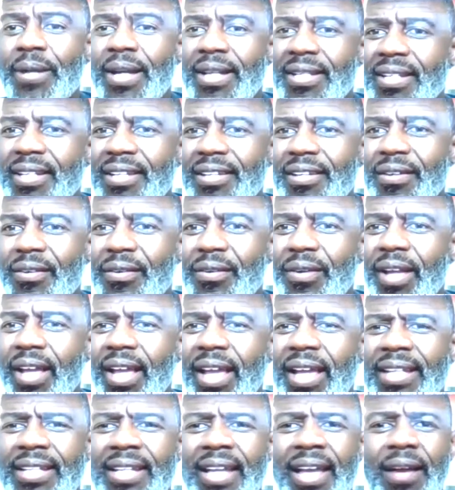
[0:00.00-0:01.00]
by Nico.
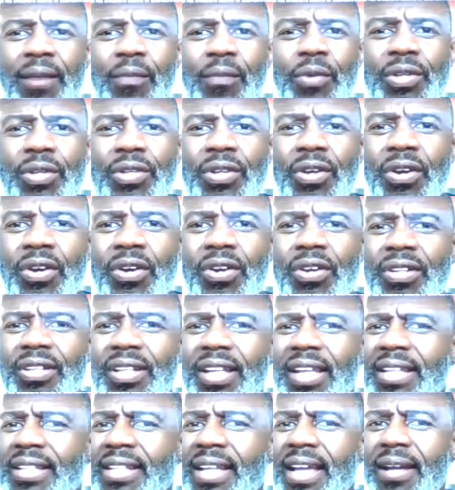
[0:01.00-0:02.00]
And I went
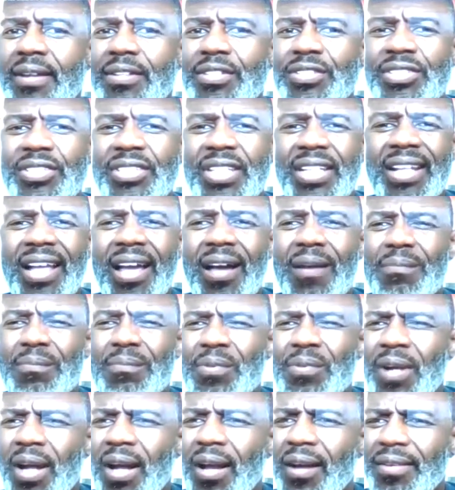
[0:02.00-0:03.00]
on and I said how
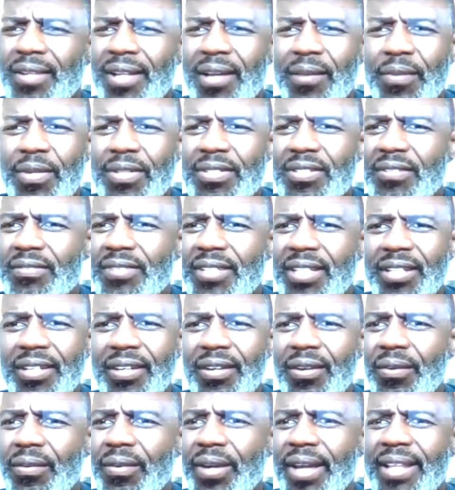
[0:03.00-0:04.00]
proud I was of
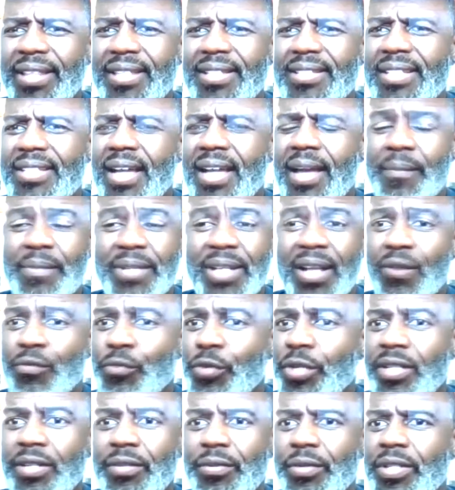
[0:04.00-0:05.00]
Nico at the time, and I
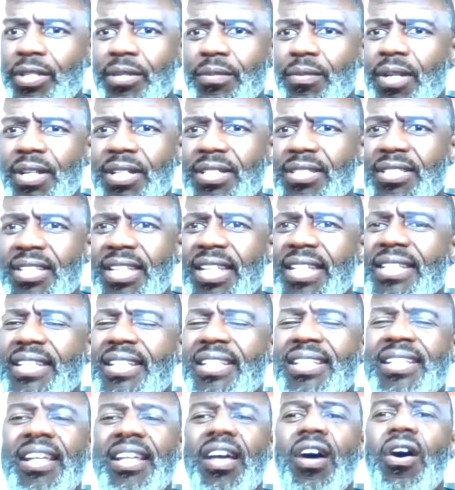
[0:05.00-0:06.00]
really, really was. He
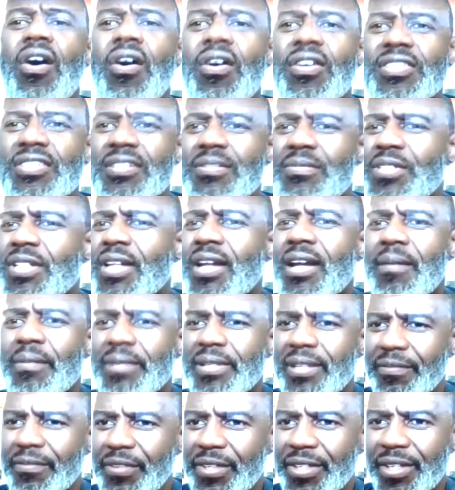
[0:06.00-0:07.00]
did an awesome job
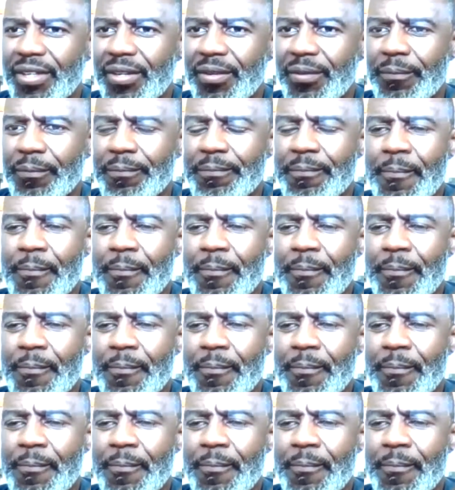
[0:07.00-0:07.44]
in that video.